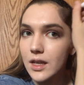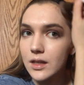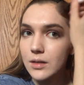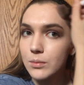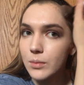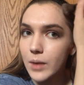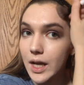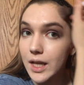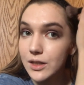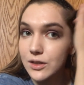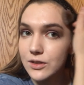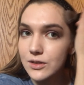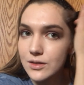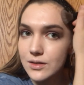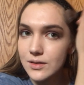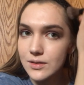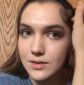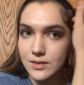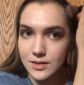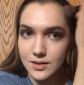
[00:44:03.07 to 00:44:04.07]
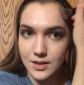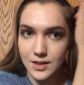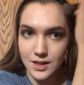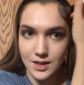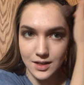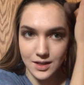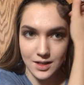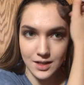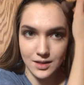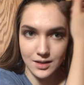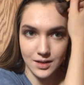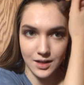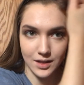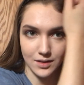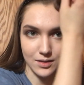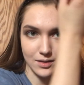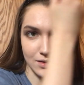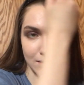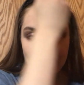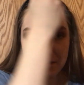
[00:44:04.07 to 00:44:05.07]
and minors in
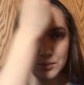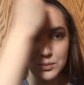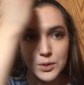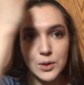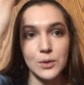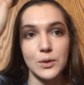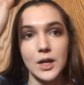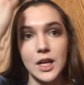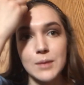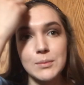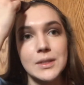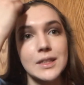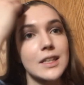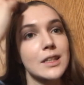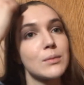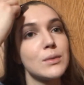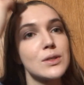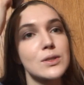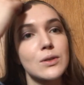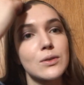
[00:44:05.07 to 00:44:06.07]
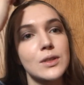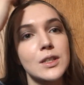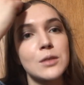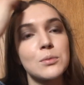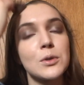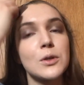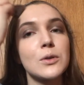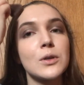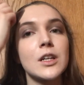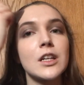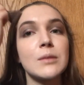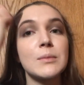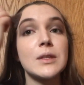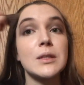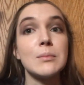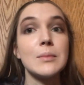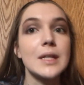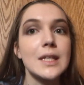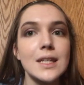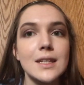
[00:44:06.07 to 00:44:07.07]
like the theater program and like musical theater program
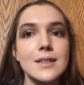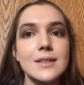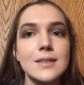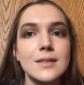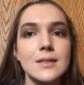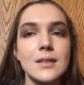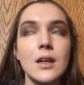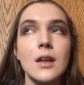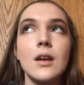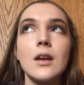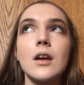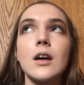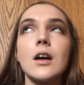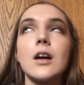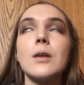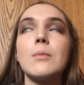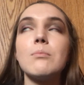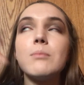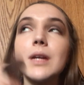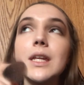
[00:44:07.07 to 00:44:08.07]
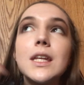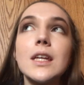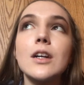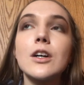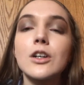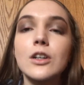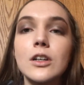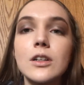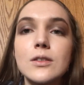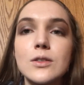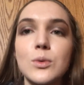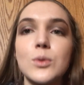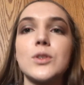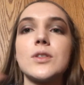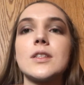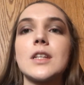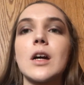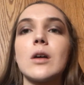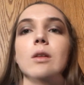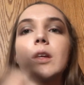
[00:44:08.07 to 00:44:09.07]
and the media arts, which
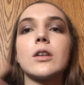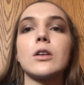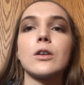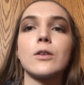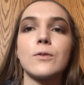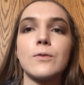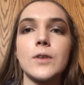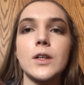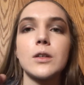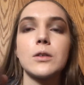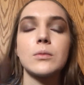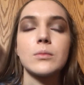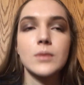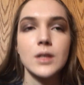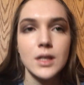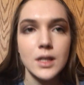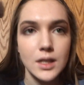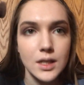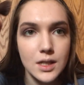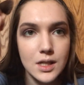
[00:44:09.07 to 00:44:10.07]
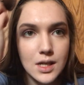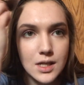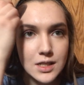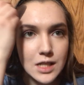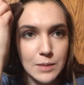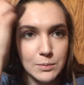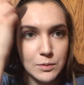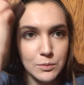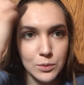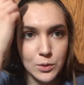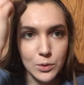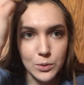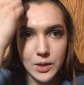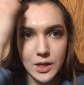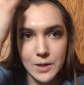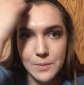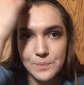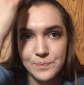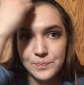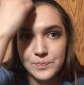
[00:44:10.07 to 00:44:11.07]
is now like our film type of
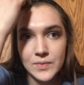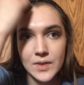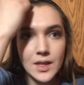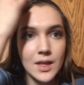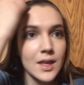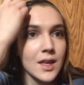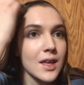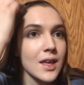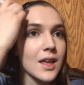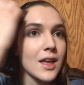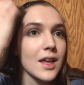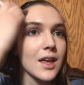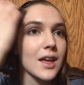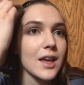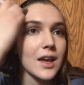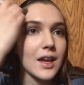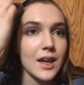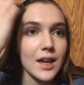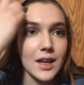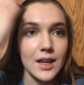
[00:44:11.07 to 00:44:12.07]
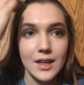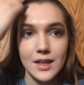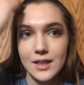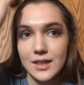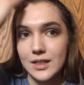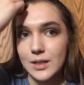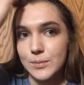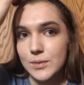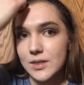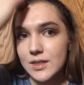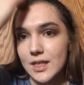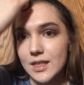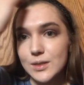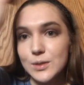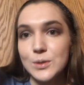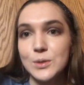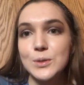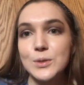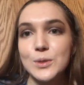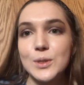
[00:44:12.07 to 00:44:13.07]
program. And I'm just
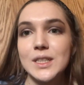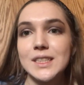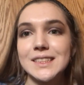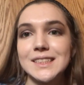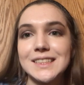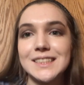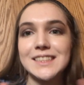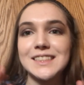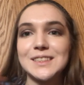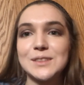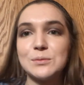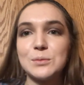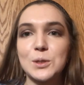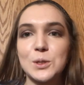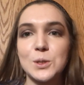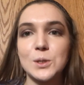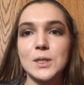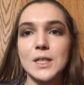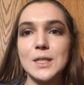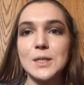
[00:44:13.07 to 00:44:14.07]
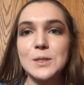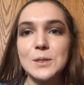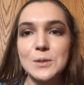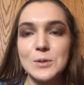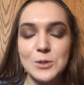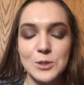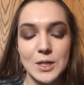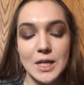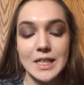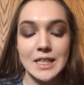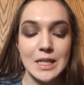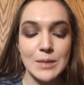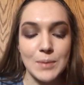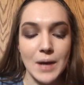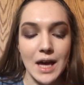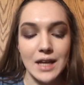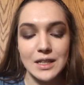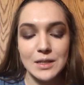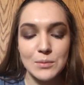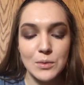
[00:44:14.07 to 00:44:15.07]
like, ooh, what should I do? Should I
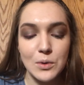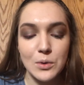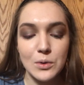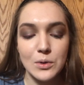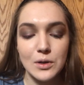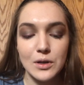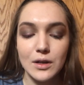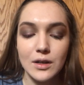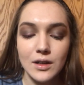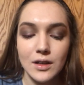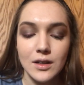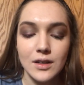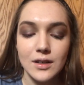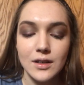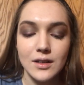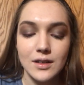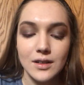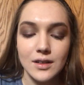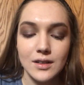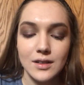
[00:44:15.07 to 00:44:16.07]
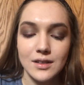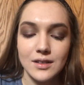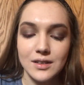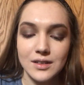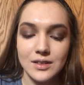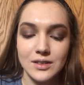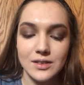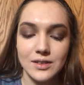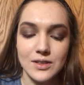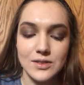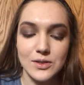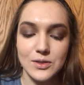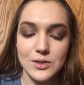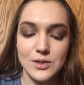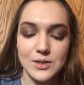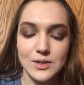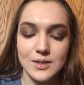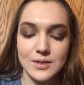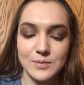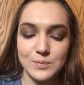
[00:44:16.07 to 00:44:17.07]
keep adding more? Because there's
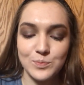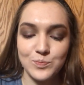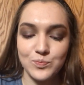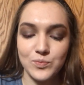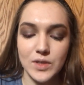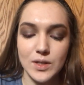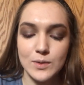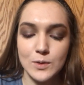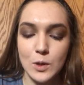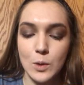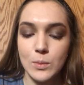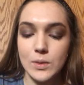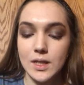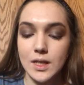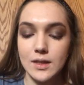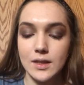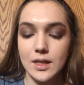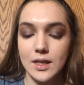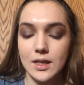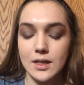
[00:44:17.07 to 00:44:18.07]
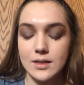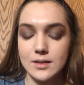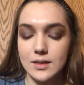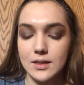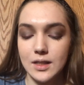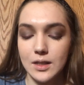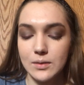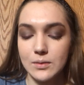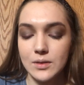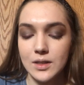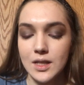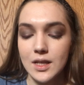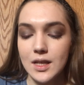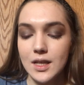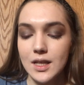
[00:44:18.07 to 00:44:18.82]
just so many things, and I